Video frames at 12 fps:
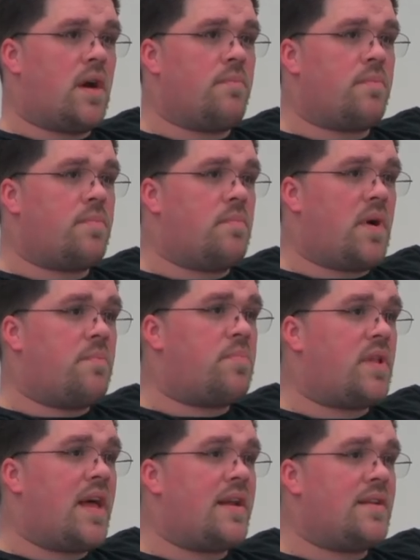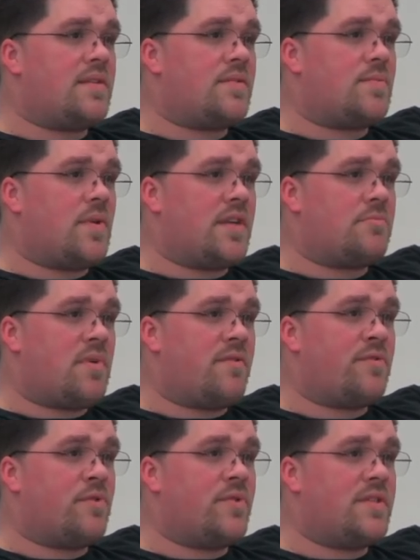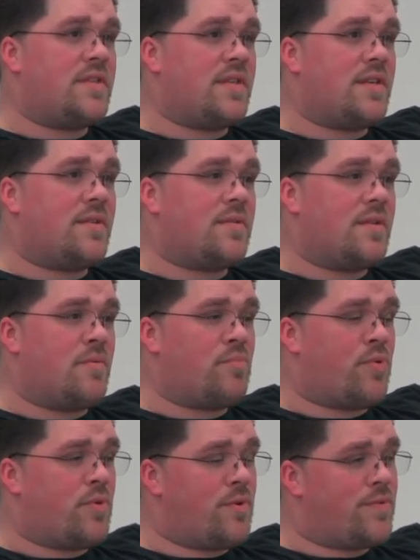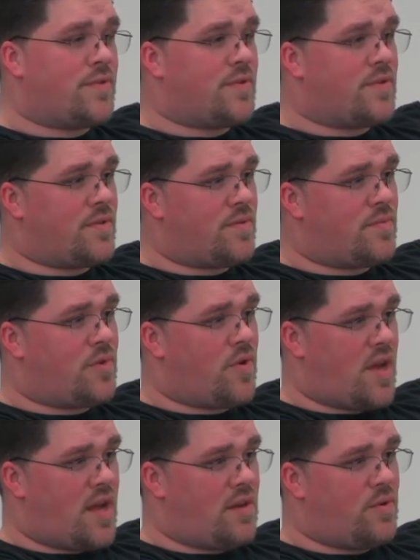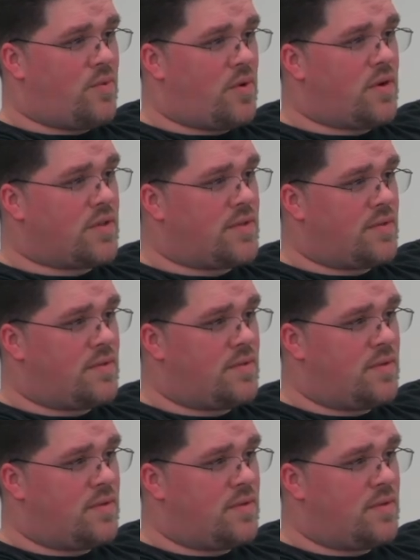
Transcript: I'm, my plan is, as my fluency improves, to create new words.